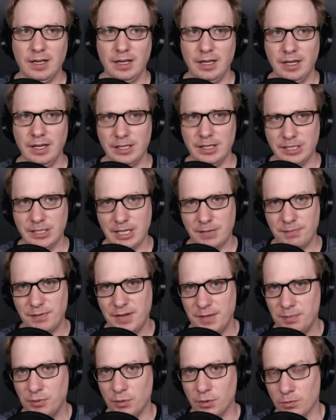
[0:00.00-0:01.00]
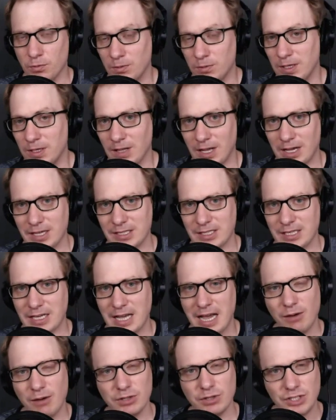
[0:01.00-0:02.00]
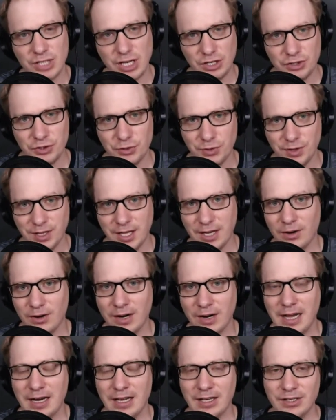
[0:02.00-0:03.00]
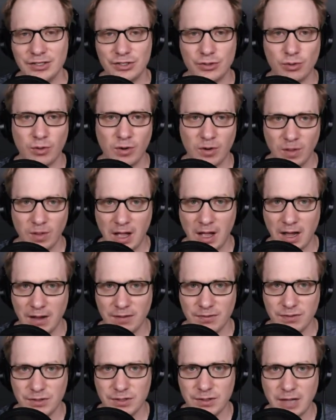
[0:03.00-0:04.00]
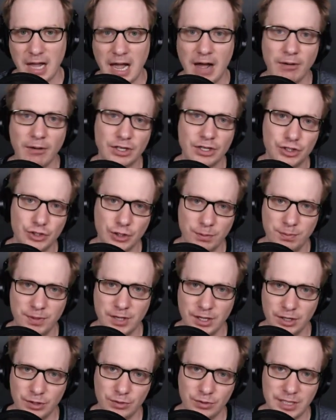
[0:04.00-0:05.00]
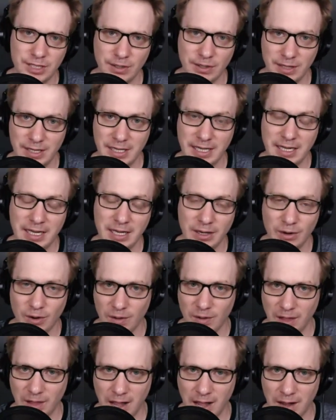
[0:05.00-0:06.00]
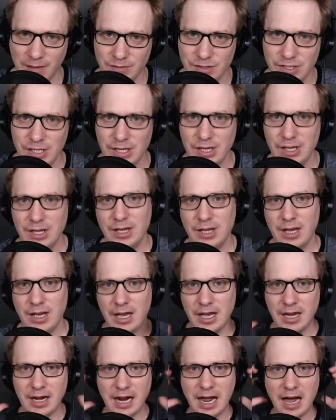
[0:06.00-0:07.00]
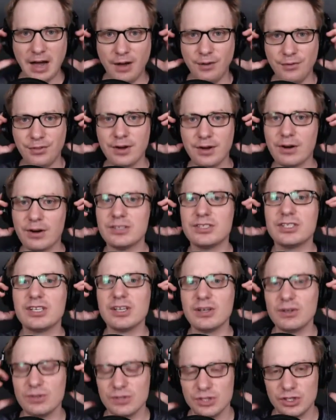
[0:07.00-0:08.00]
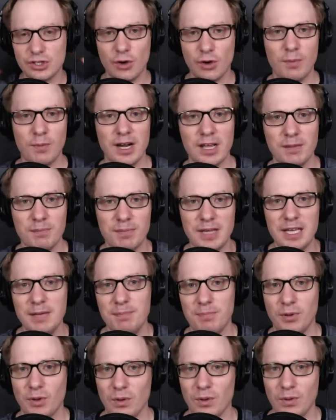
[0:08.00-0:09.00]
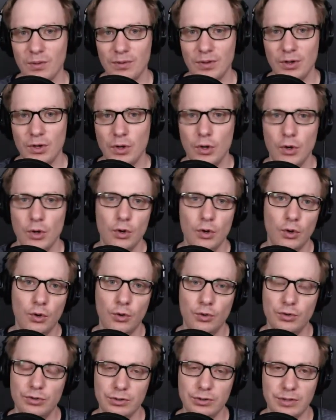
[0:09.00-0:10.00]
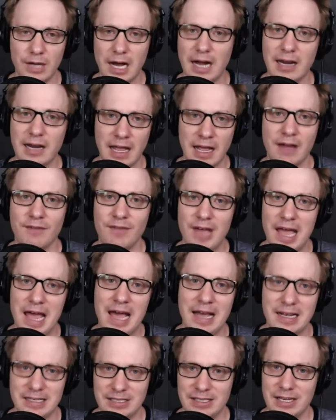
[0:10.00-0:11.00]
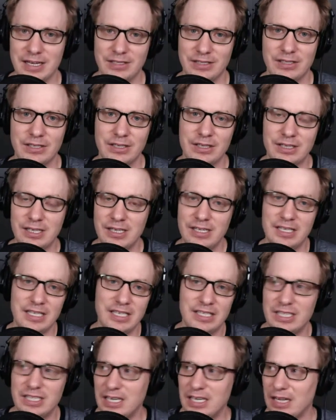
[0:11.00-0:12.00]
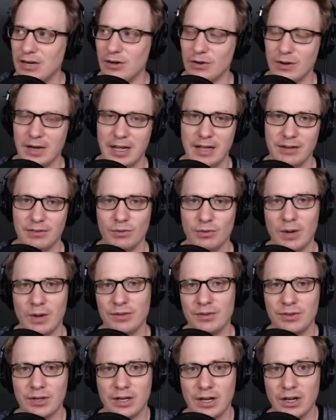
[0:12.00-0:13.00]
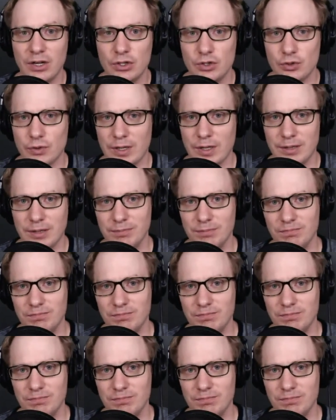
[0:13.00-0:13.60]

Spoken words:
is that people are realizing how essential the internet is to our lives, how it should be a utility in our lives, and how there are still so many people who do not have access to decent internet throughout the country.